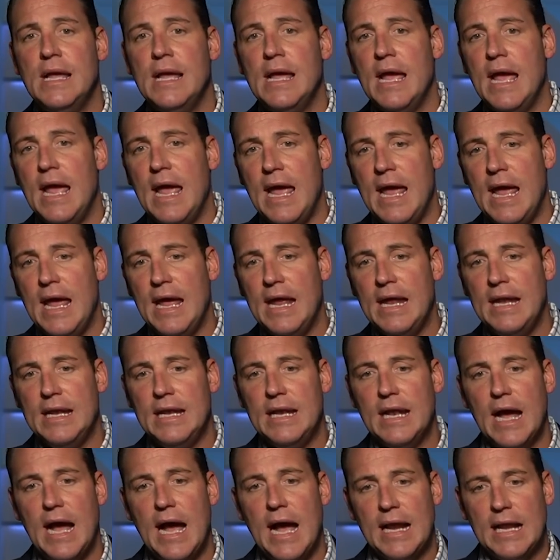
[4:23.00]
and
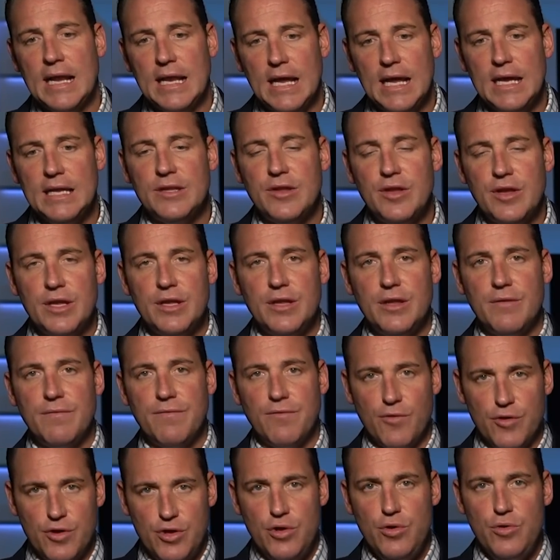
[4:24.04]
I'd like
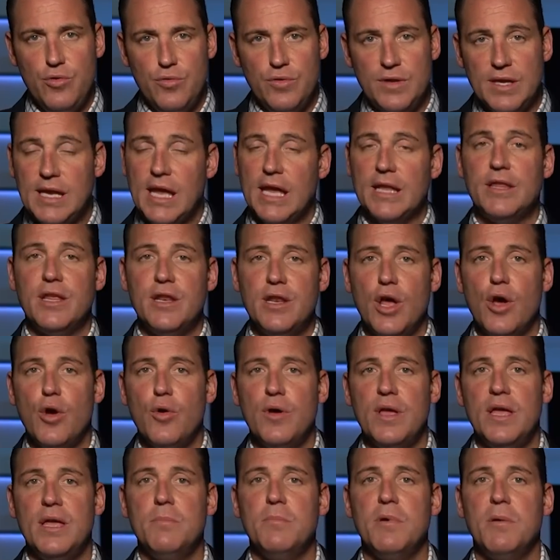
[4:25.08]
for you to get to know
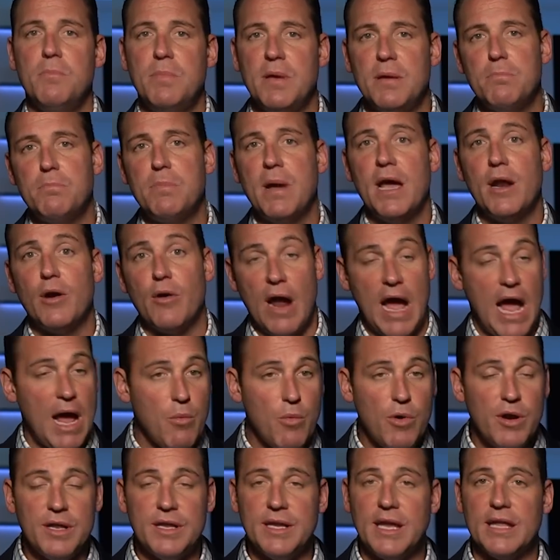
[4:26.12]
him a bit better. I
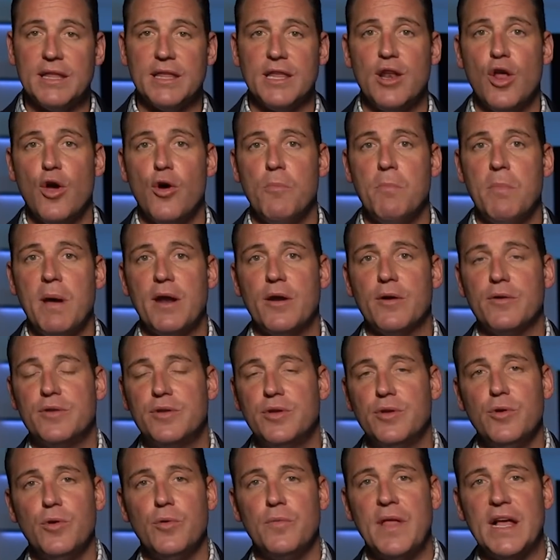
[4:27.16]
wanted to get to know him better
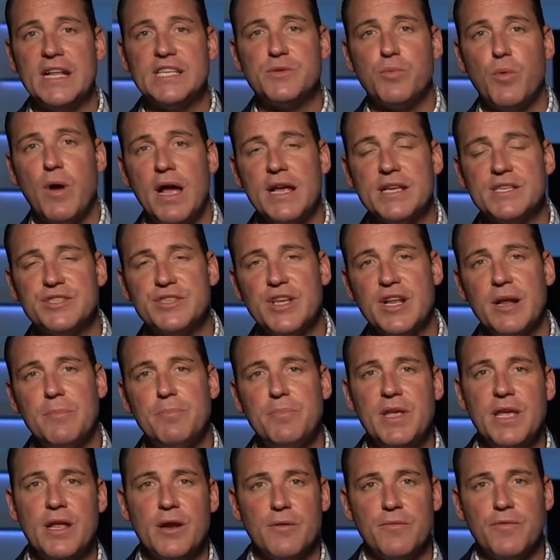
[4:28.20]
too, and that's why I set up
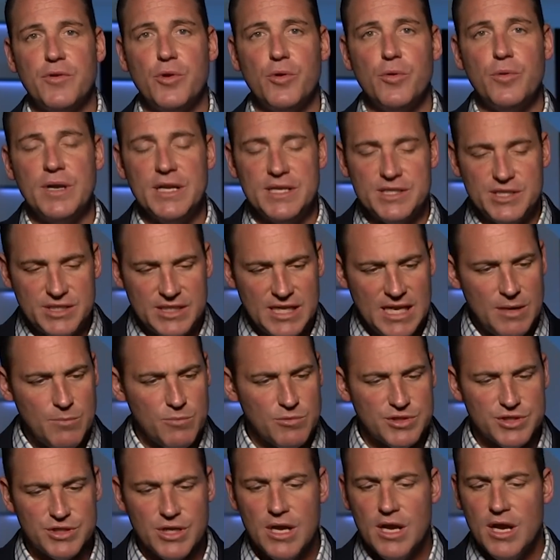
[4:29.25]
the interview, and his team
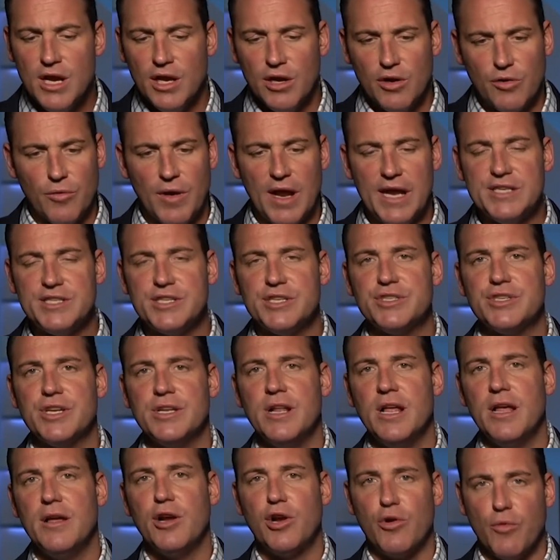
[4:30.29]
was gracious
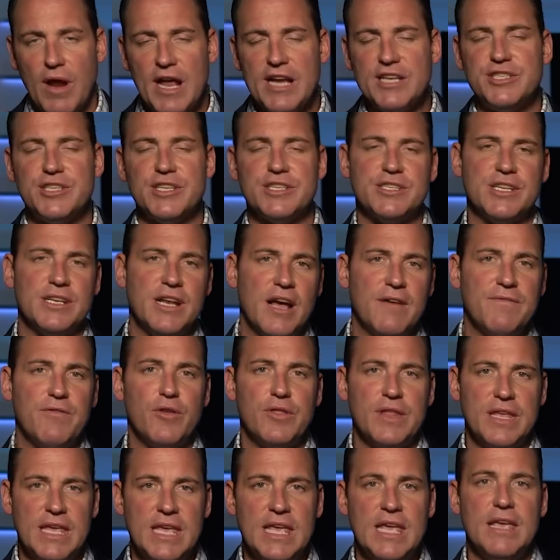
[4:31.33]
enough on
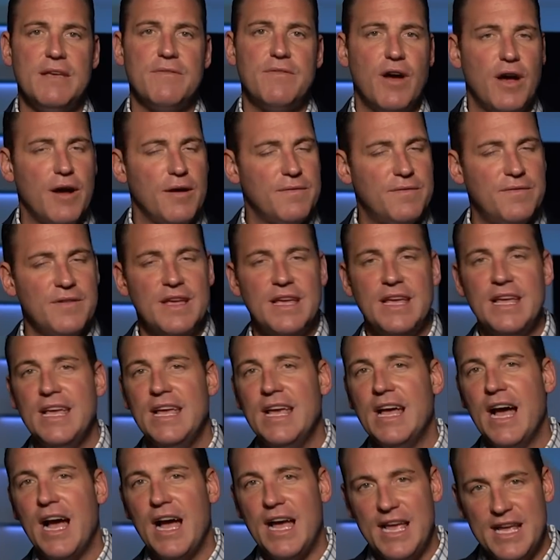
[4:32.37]
the eve of
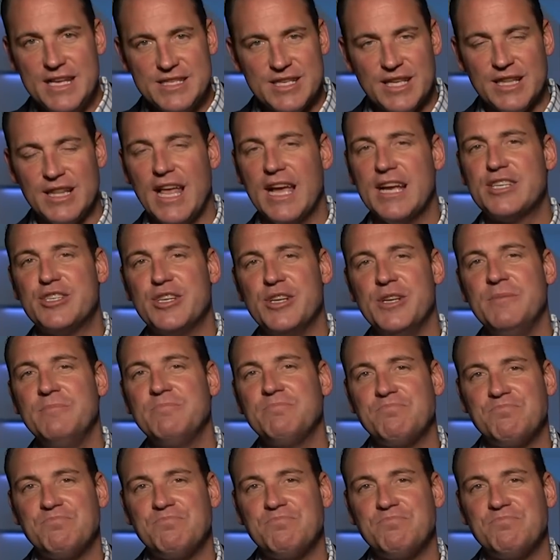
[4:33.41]
his election